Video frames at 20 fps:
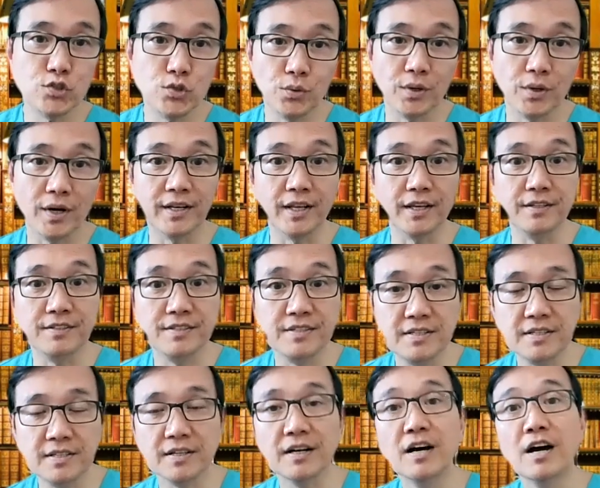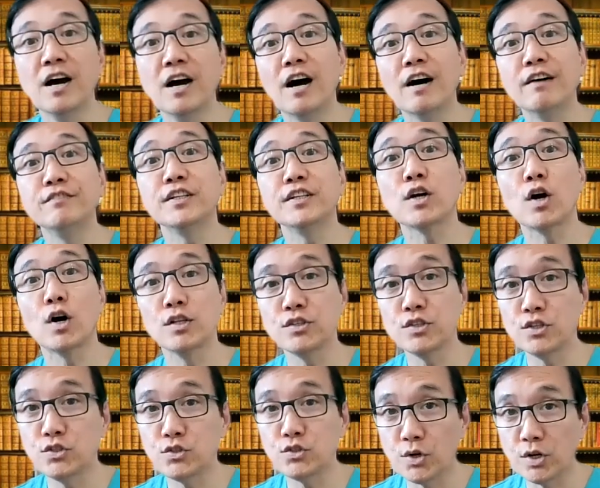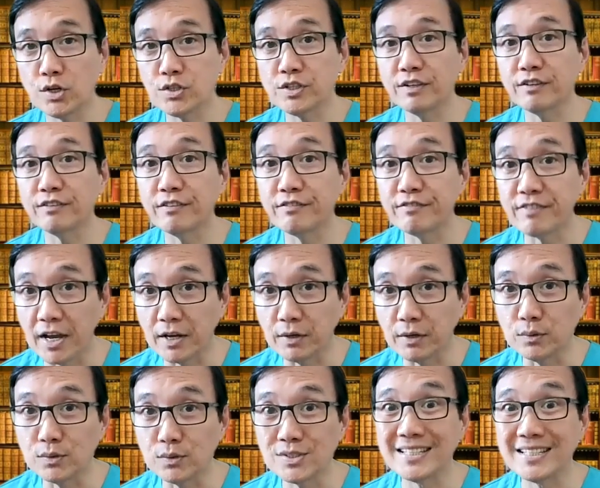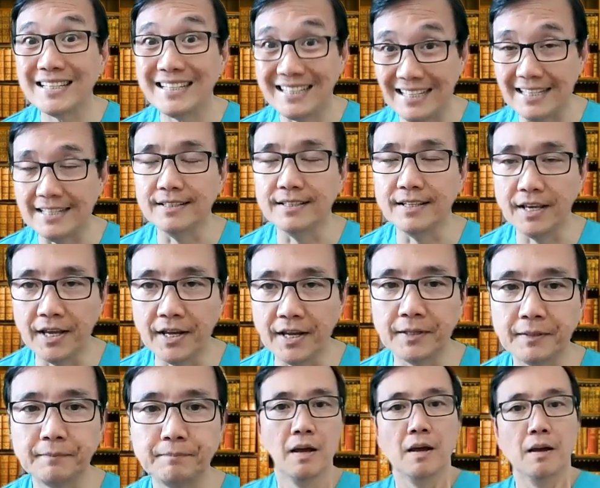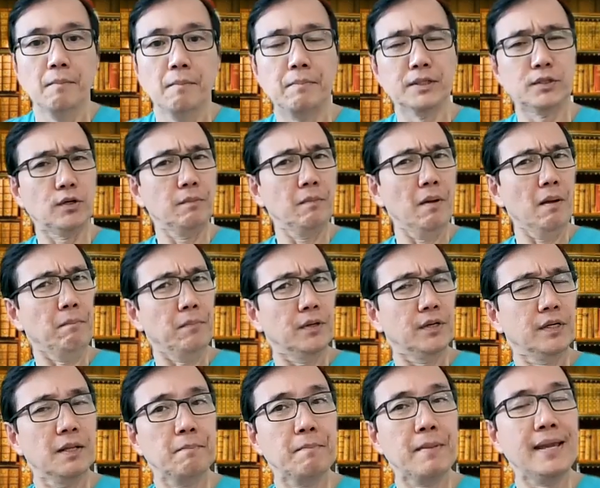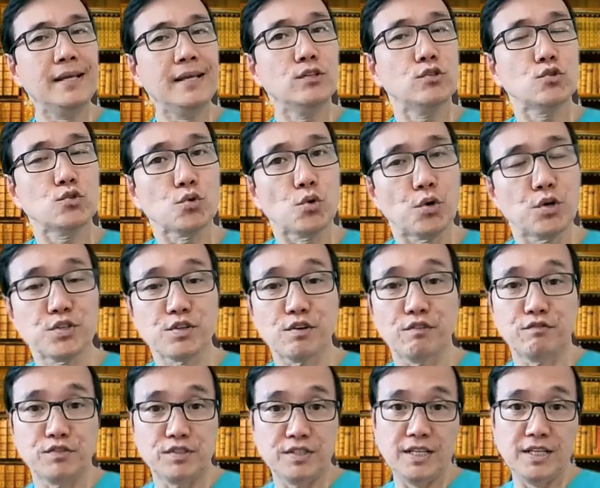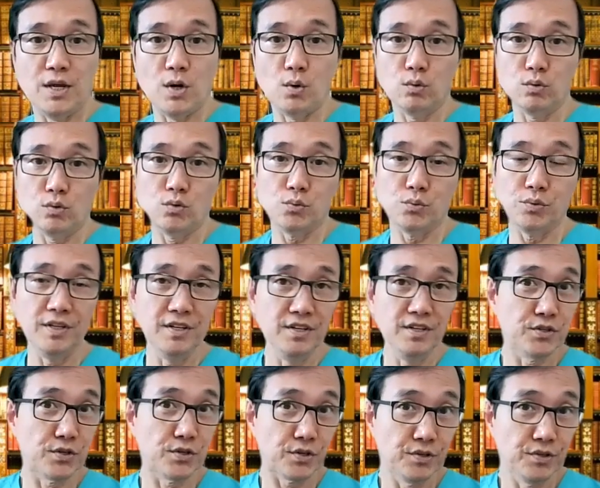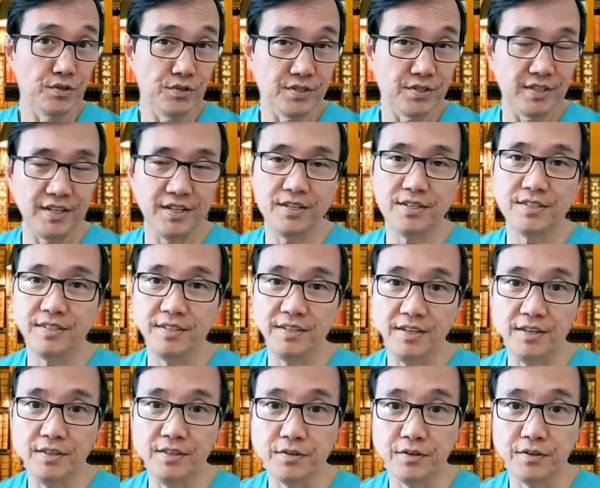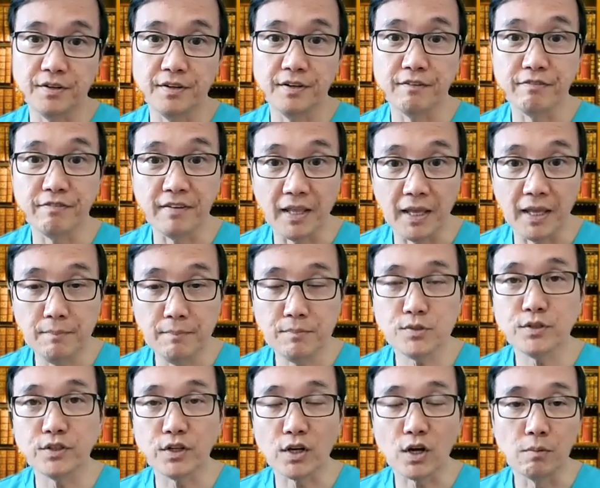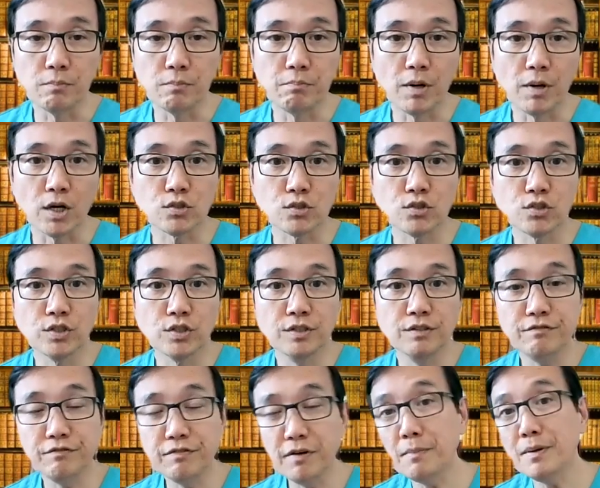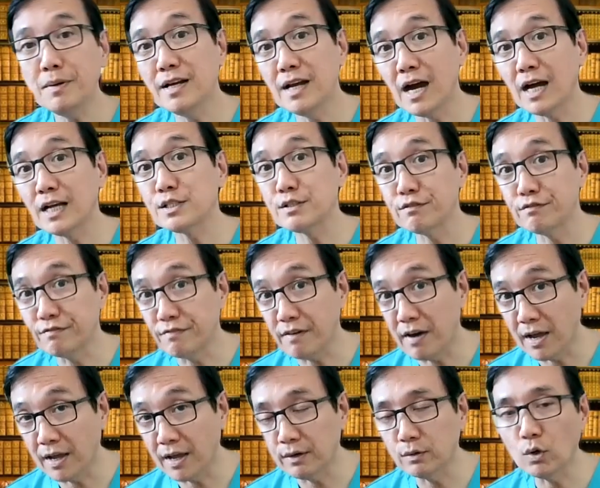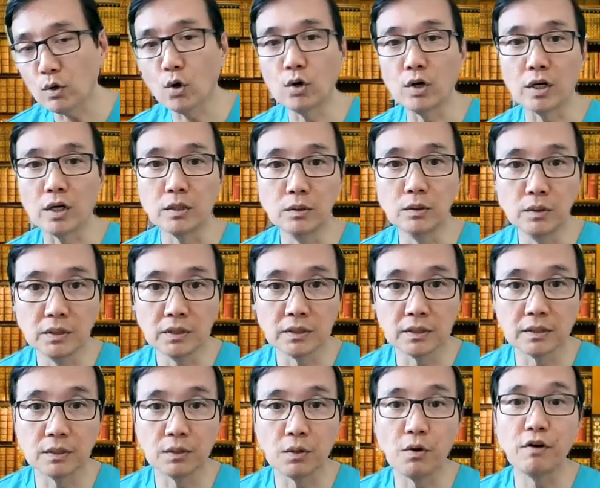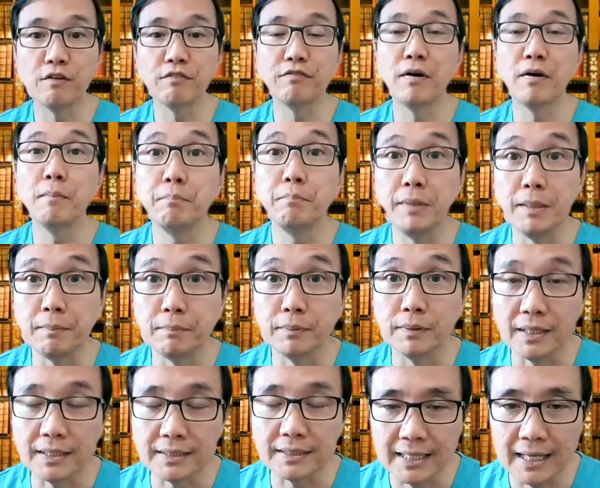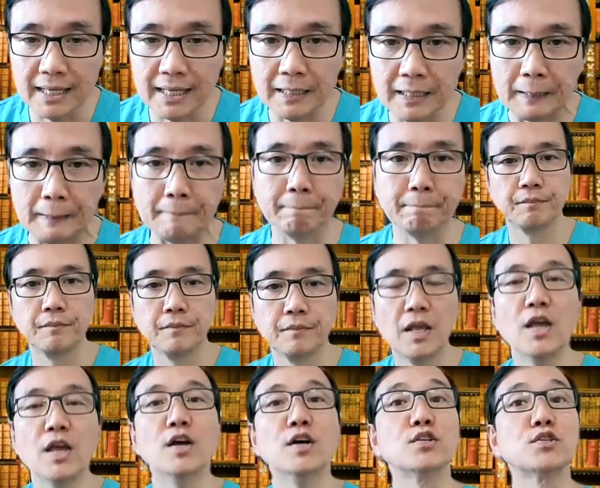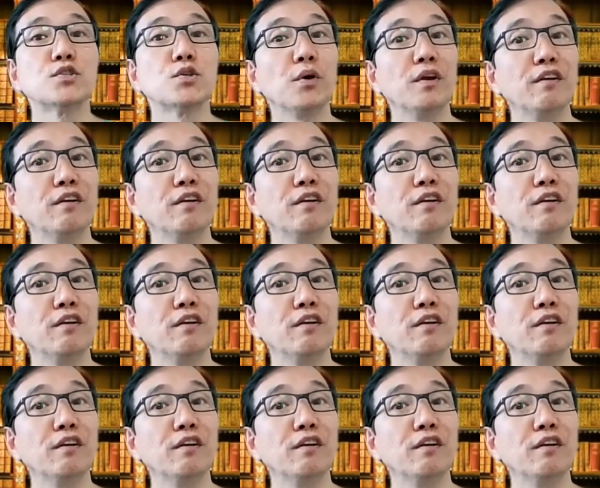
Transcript: you an idea of the concentration of the virus in the air. But remember, the main source of CO2 indoors is either the flames or the combustion from a gas fire or a cooker or from people exhaling. So